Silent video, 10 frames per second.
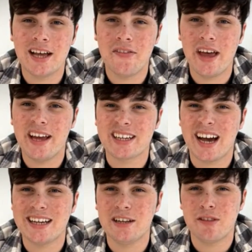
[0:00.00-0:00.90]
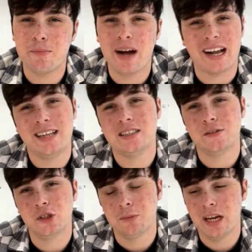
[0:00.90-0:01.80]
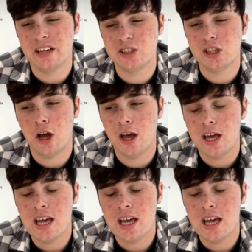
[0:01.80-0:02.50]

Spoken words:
And then kind of the back end of summer last year,